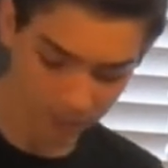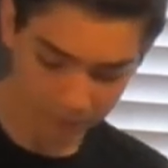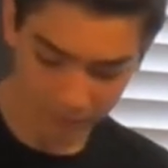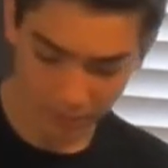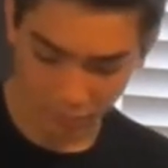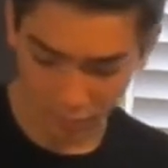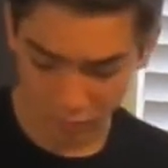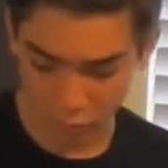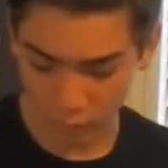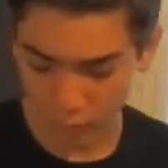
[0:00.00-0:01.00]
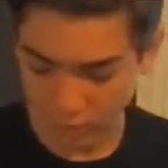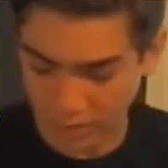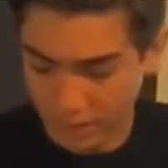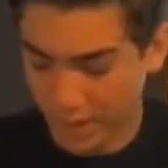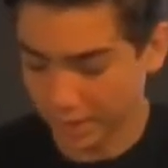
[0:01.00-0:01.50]
heat up and get all
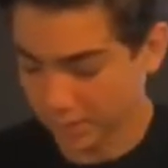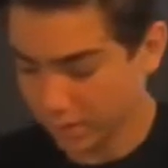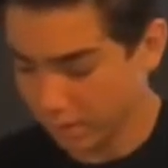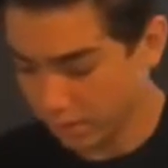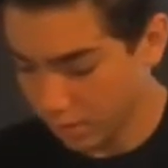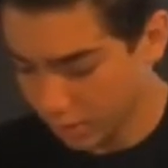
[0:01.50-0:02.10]
gross and nasty.